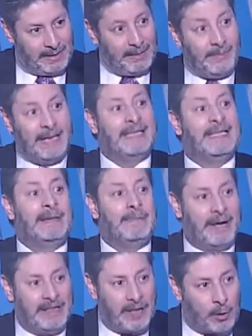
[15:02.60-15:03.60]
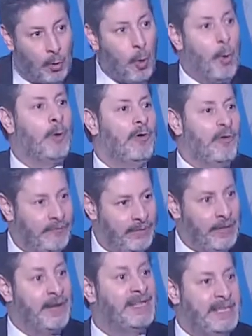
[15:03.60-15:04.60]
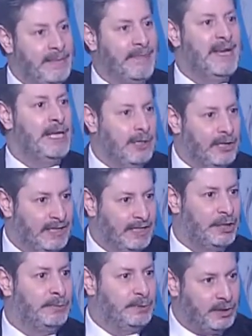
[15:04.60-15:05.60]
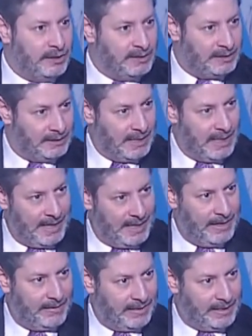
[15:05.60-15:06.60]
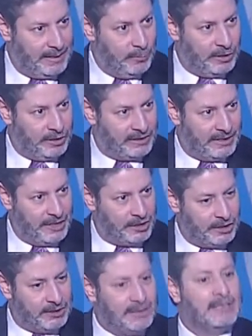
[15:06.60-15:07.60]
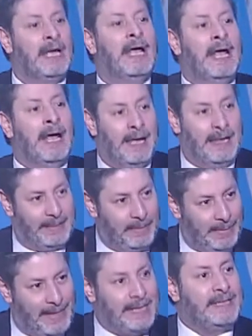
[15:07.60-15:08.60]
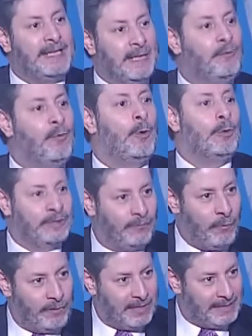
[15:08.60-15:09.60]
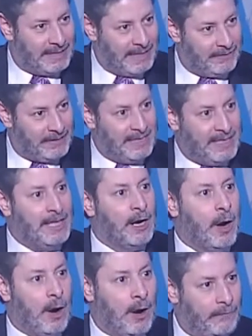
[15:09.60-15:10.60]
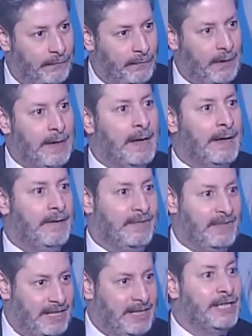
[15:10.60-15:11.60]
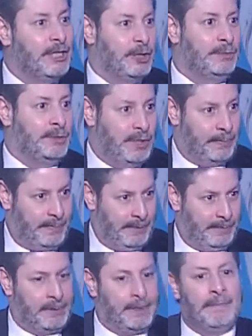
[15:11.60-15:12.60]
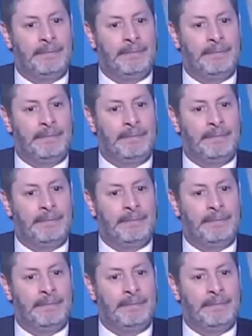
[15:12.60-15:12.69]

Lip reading: the military, by the call of 30 million Egyptians in the demonstrations, the military was for the safety of the Egyptian people.